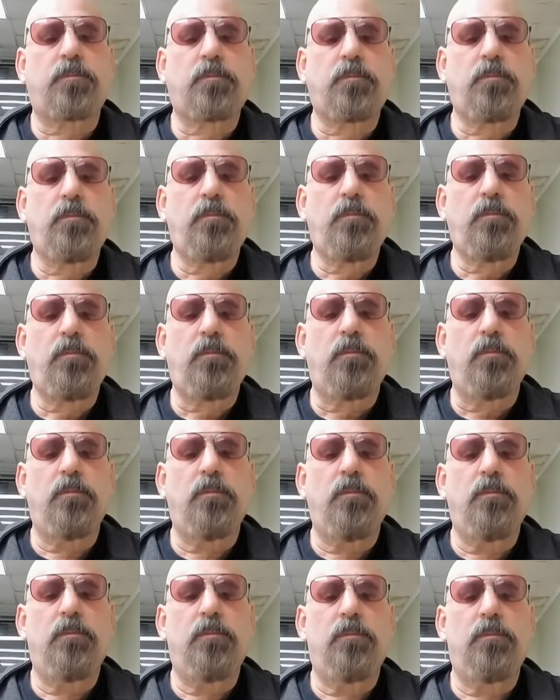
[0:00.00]

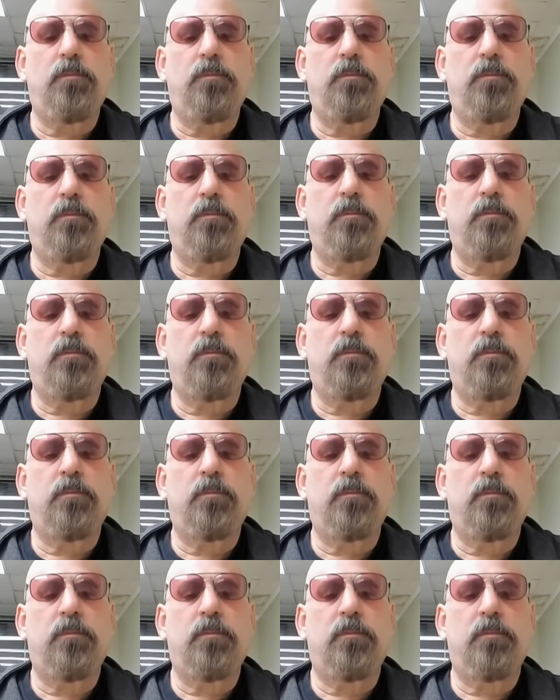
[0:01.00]

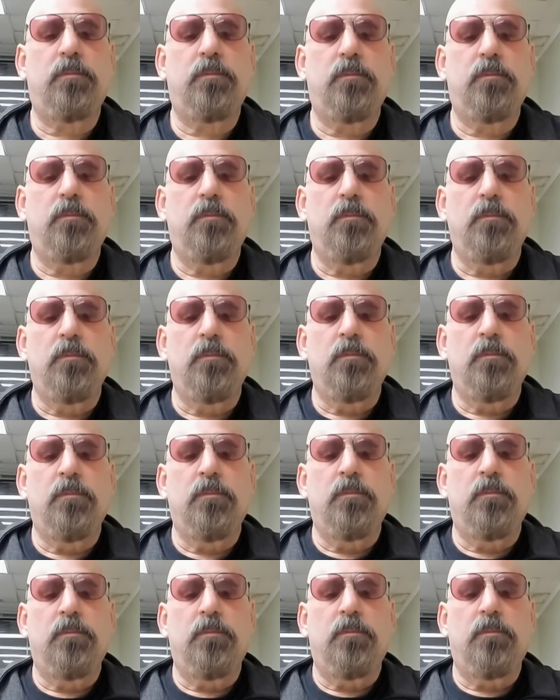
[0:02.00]

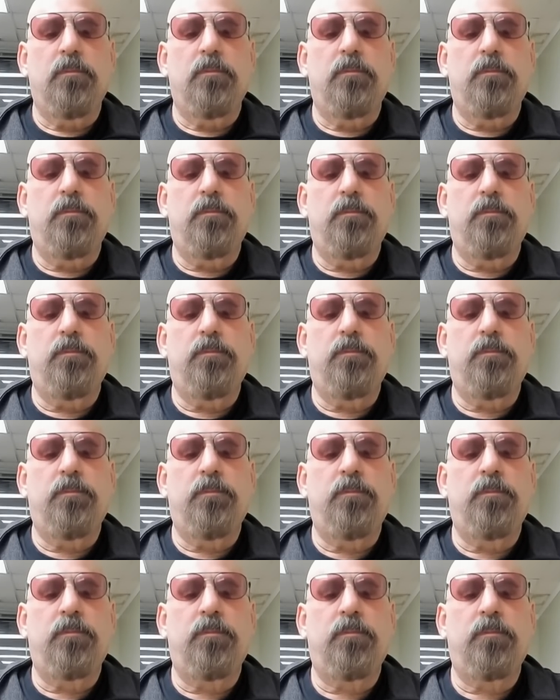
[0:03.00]

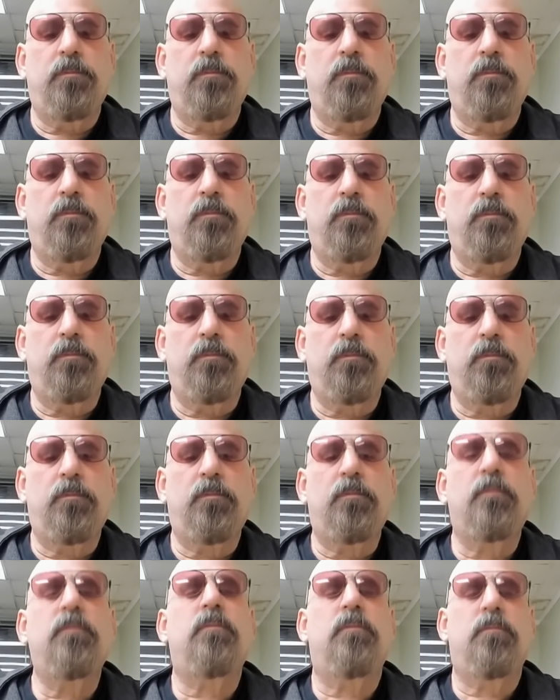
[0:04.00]

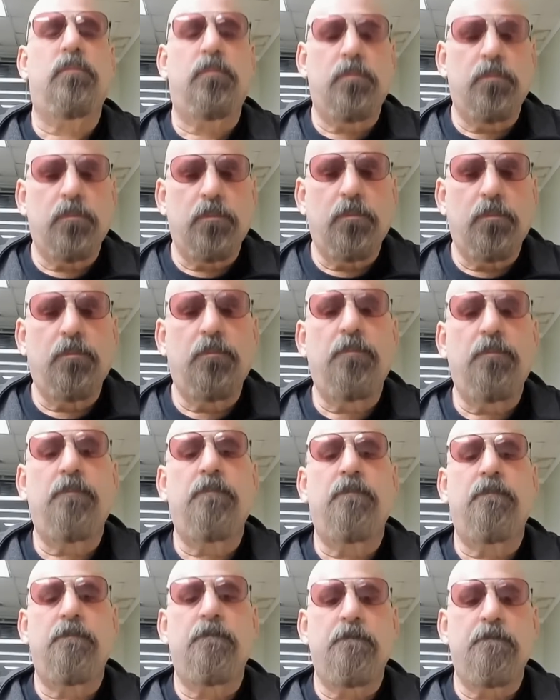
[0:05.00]

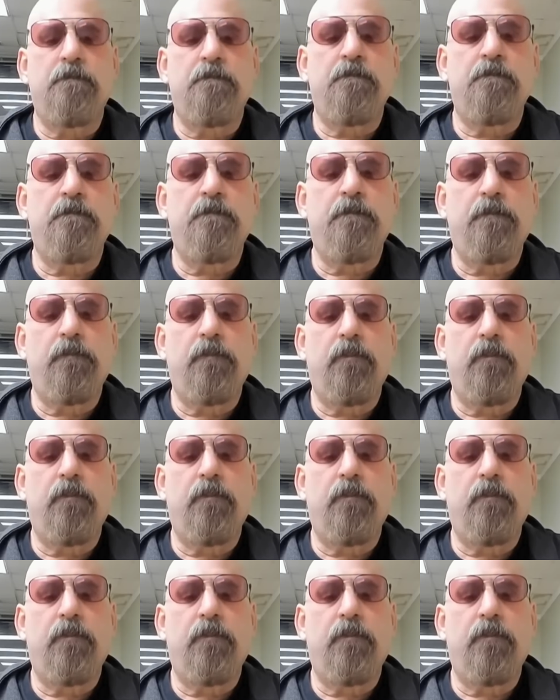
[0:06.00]
(silent)